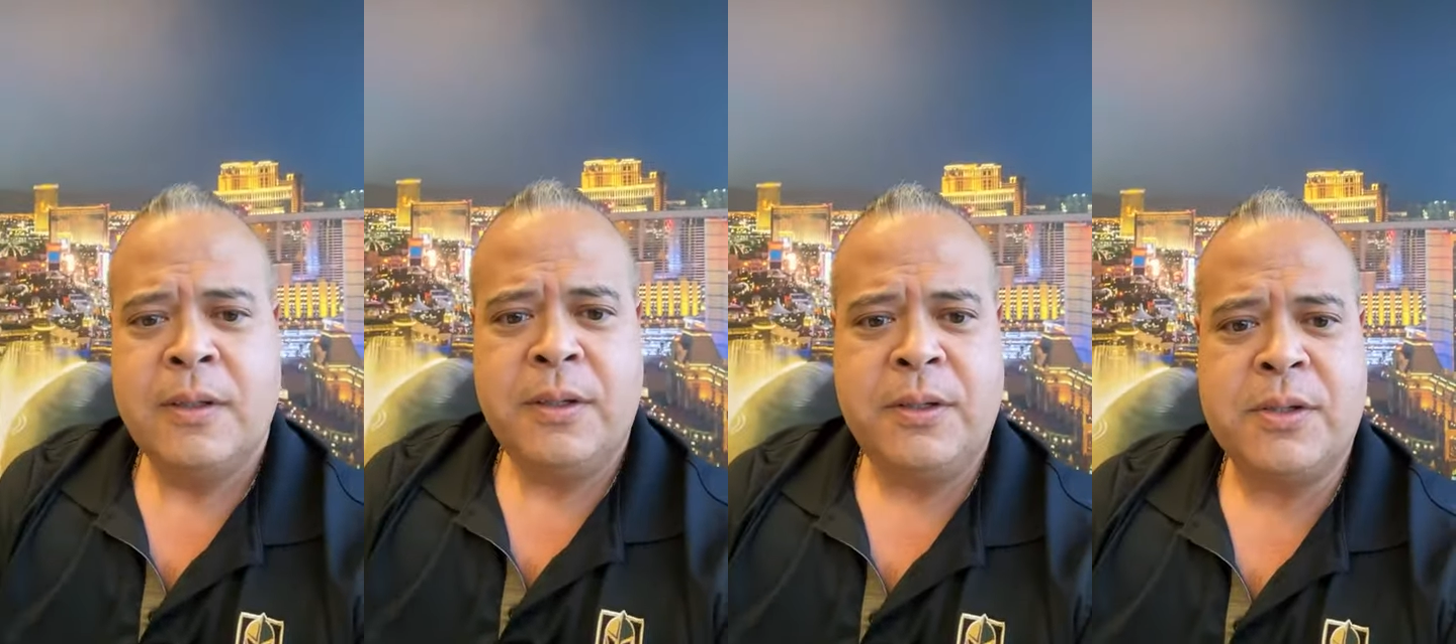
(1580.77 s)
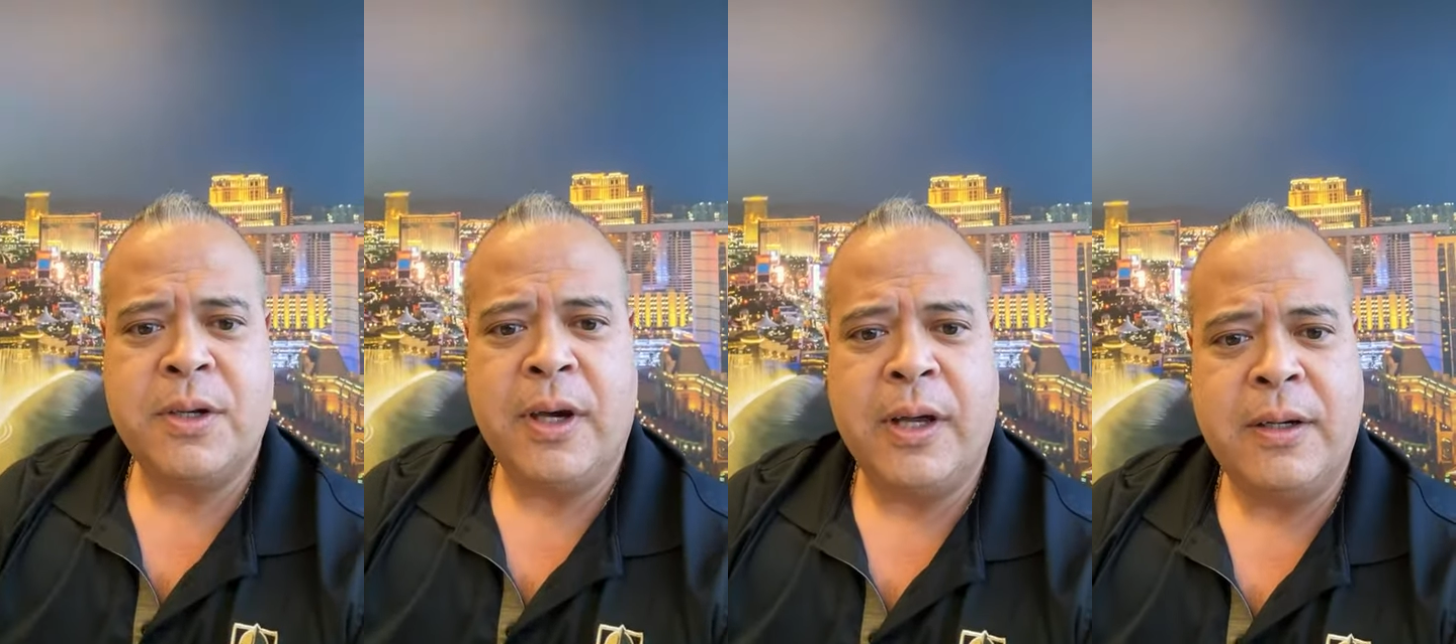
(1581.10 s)
You
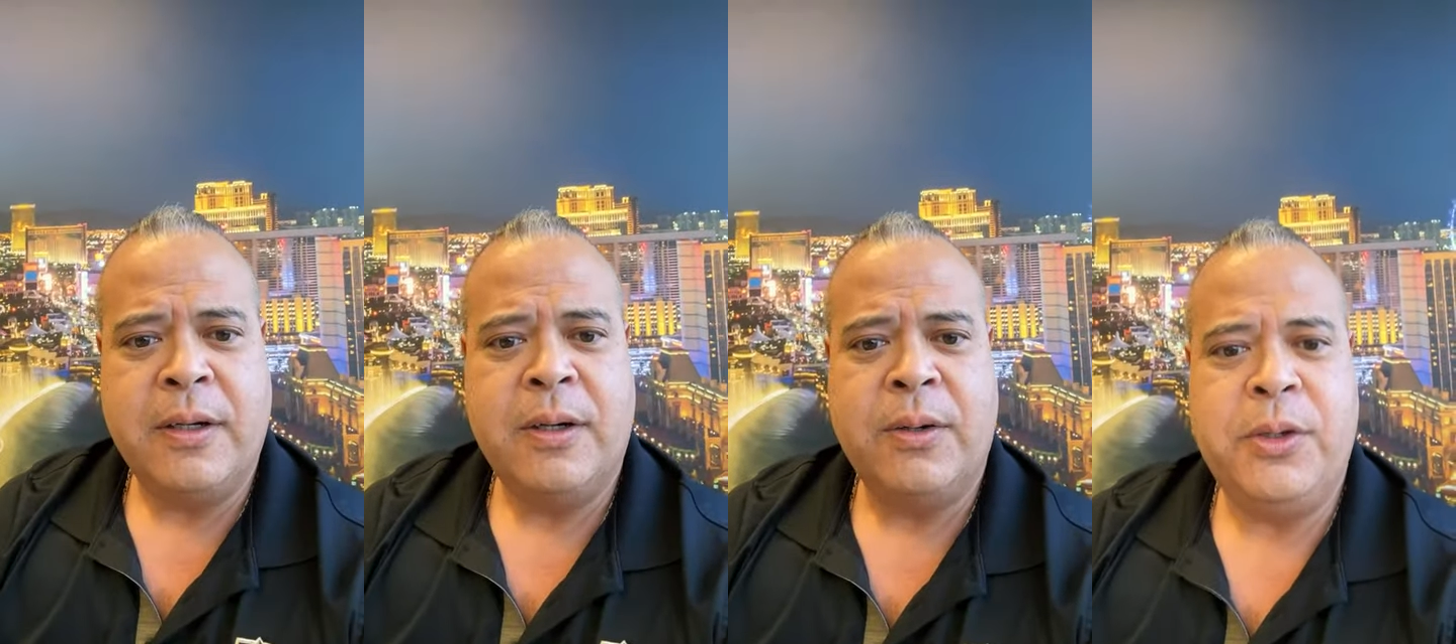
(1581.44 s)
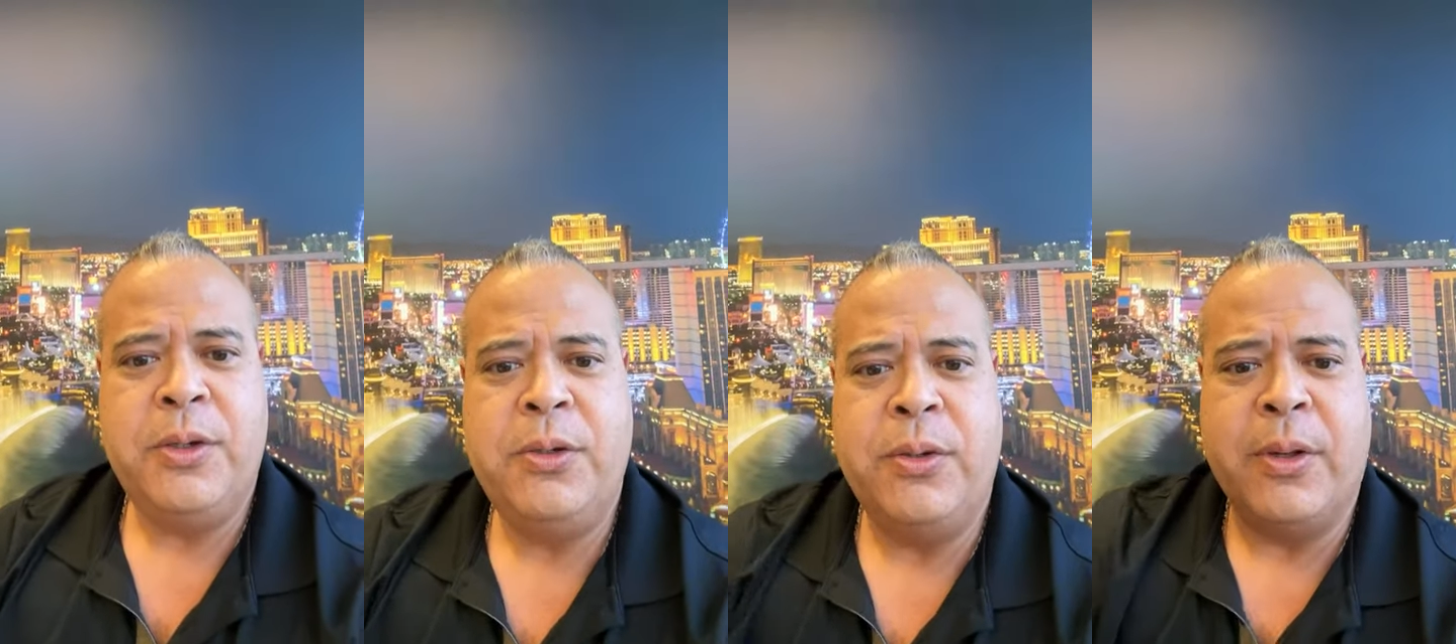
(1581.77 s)
saw it. Oh, you
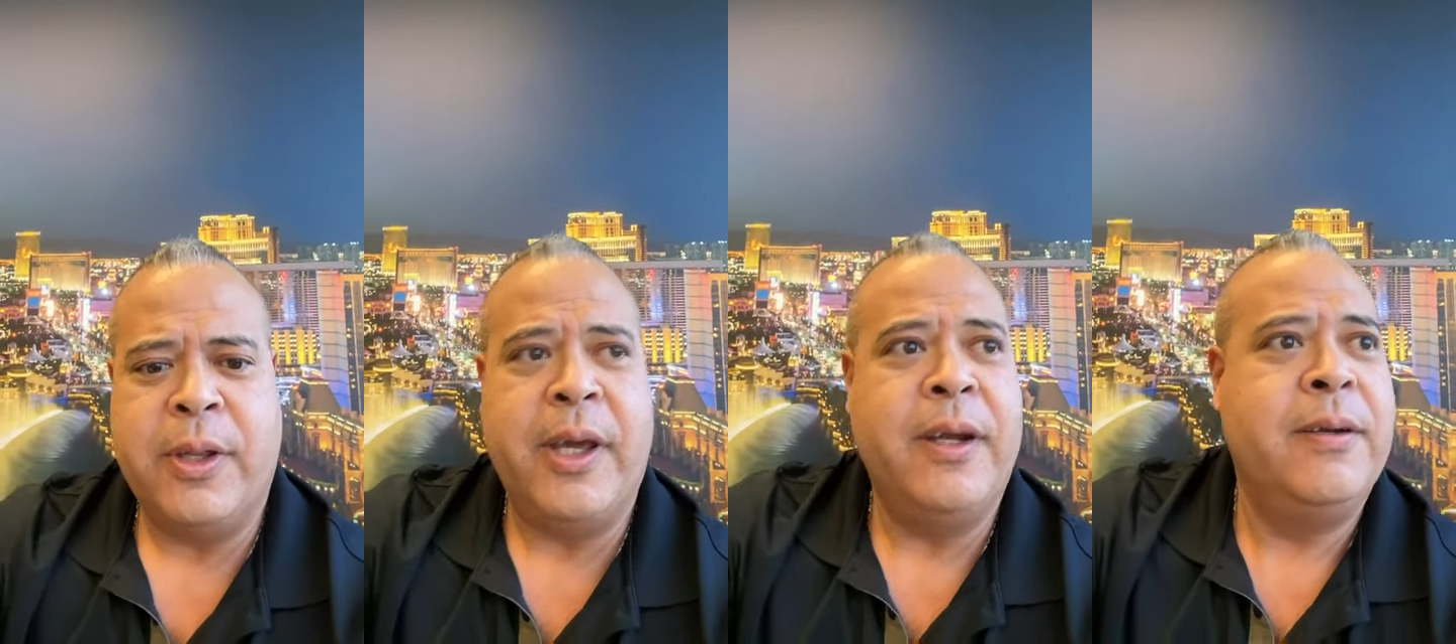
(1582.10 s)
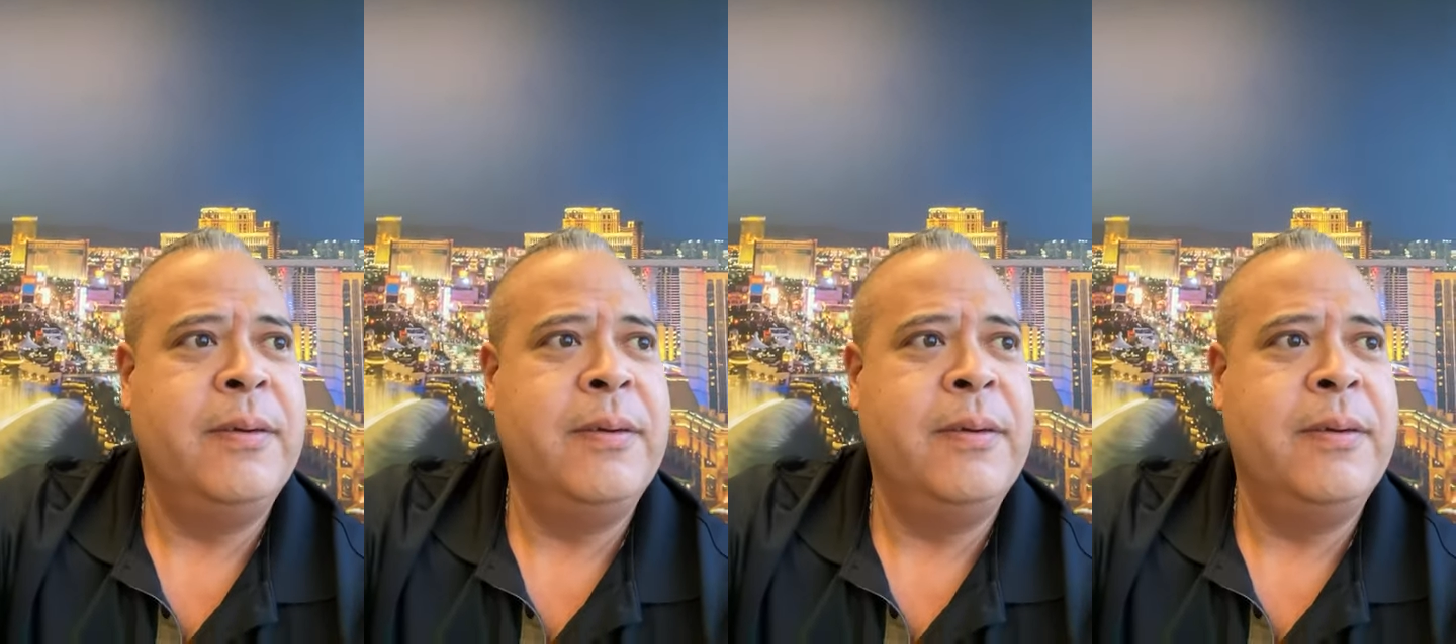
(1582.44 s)
do know that.